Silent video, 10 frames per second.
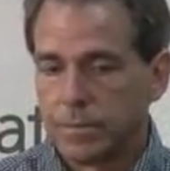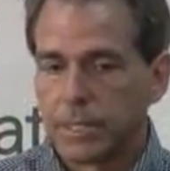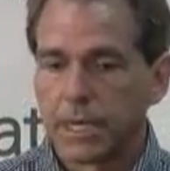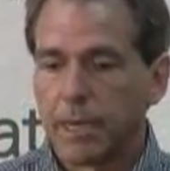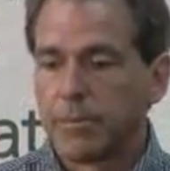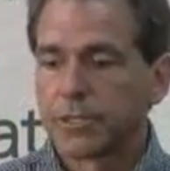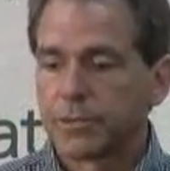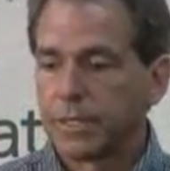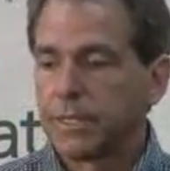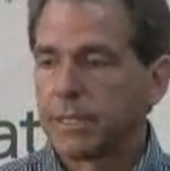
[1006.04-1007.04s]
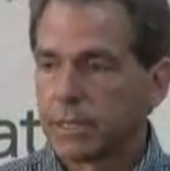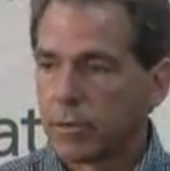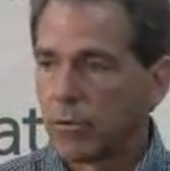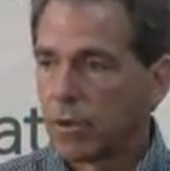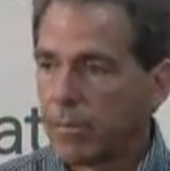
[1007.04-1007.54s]
the chemistry that the
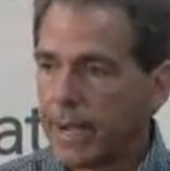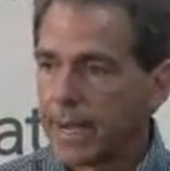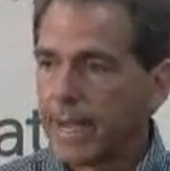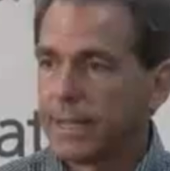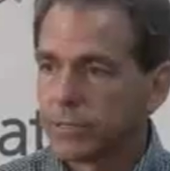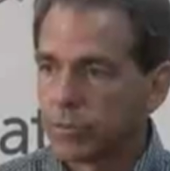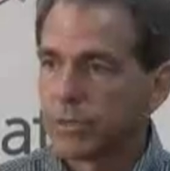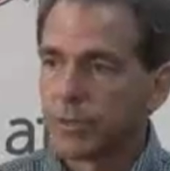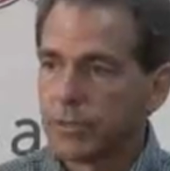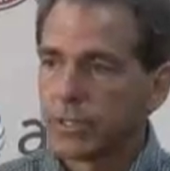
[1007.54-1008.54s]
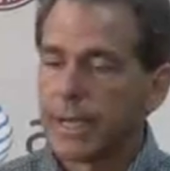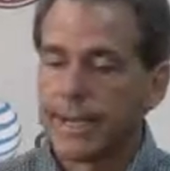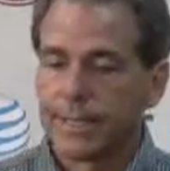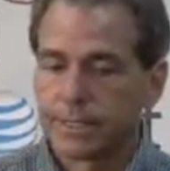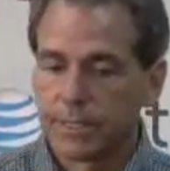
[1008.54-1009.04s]
quarterback has with those
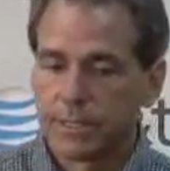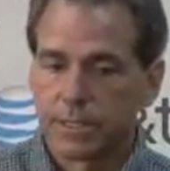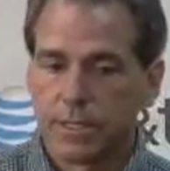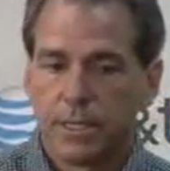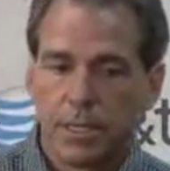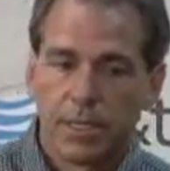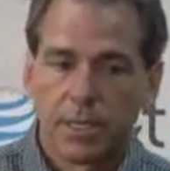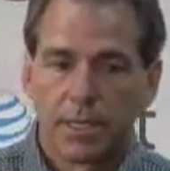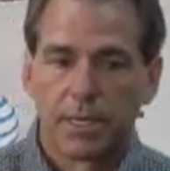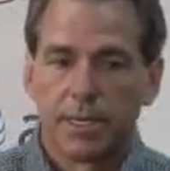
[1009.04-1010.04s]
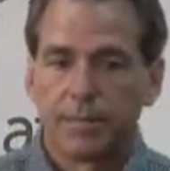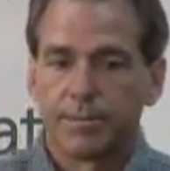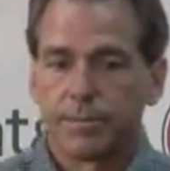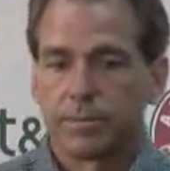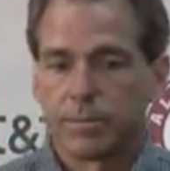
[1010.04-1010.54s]
guys is
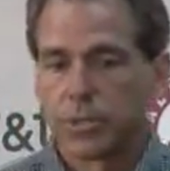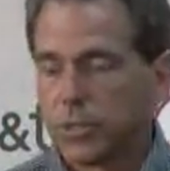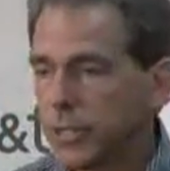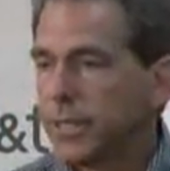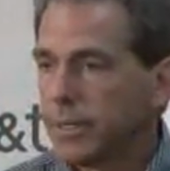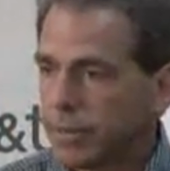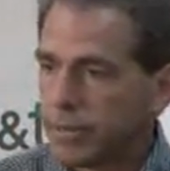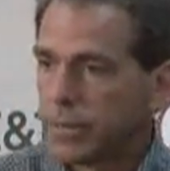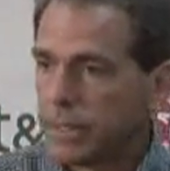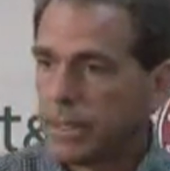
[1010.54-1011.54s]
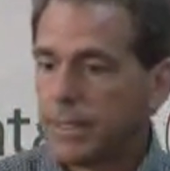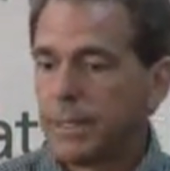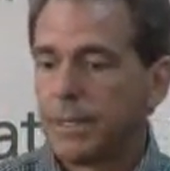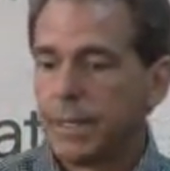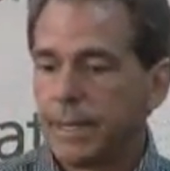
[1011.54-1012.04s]
good.
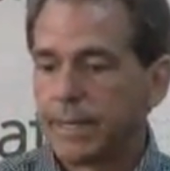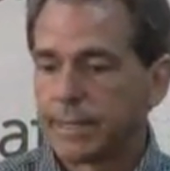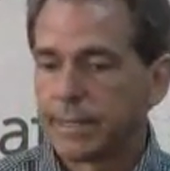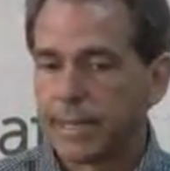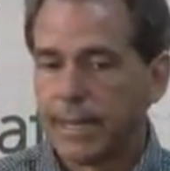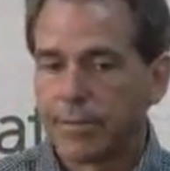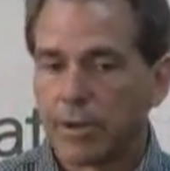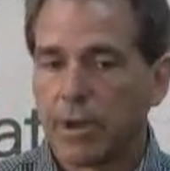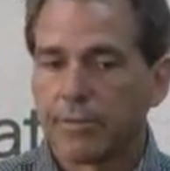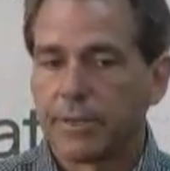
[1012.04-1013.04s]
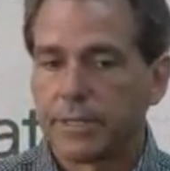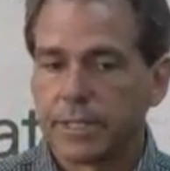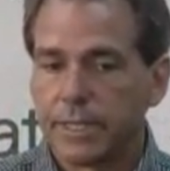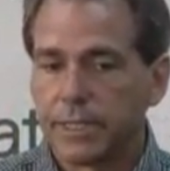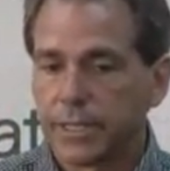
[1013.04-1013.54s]
And I think they have confidence
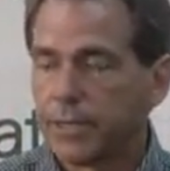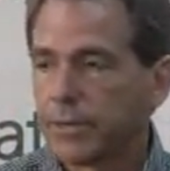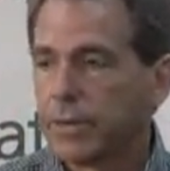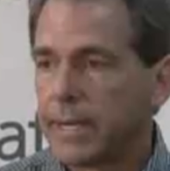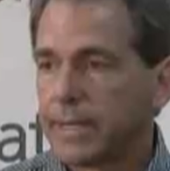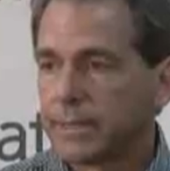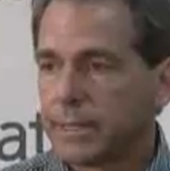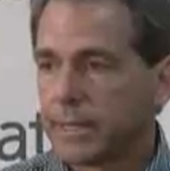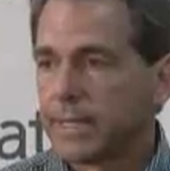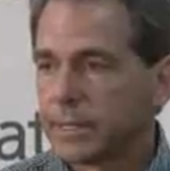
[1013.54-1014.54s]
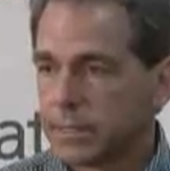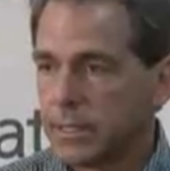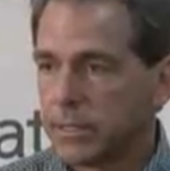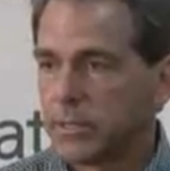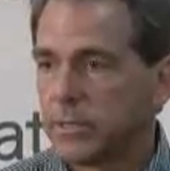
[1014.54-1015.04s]
in each other, and I think that's
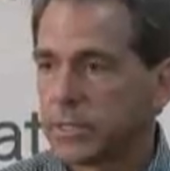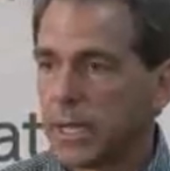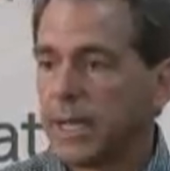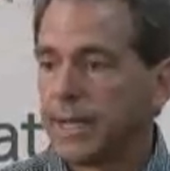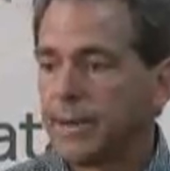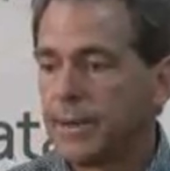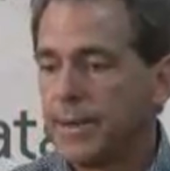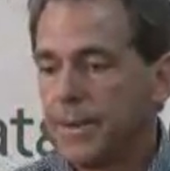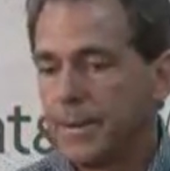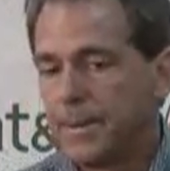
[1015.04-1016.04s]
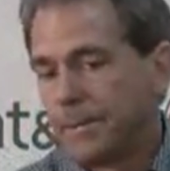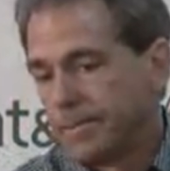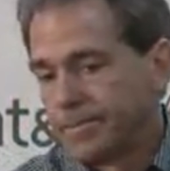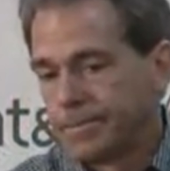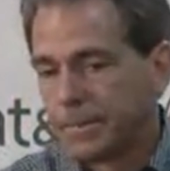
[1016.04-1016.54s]
a good sign.
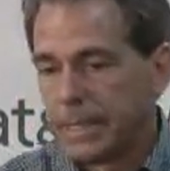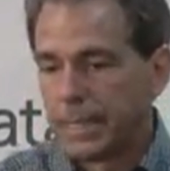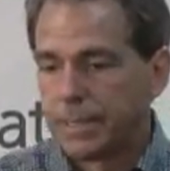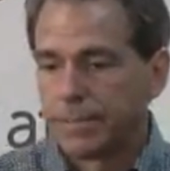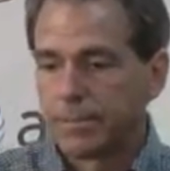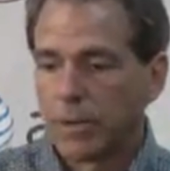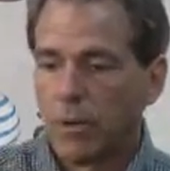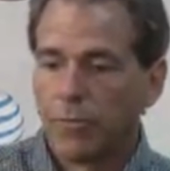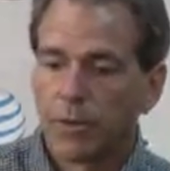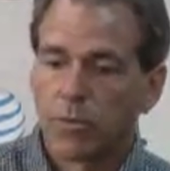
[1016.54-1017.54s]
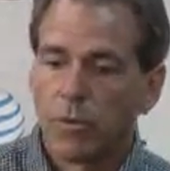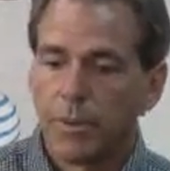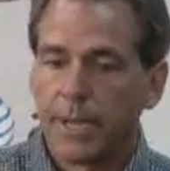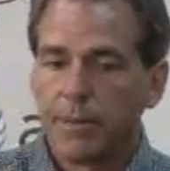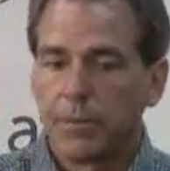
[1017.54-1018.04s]
And hopefully we'll
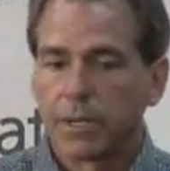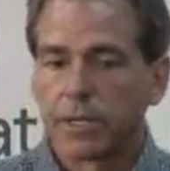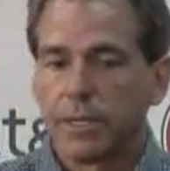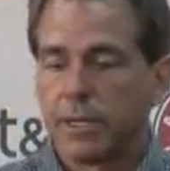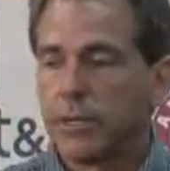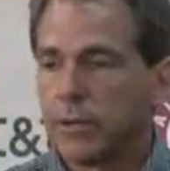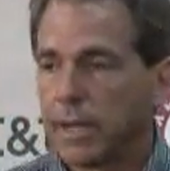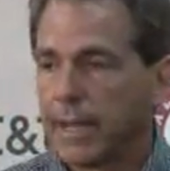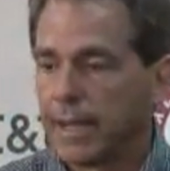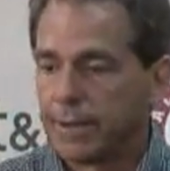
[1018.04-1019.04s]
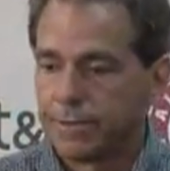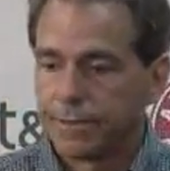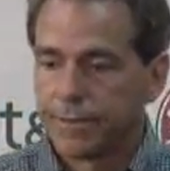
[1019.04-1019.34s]
be able to continue to have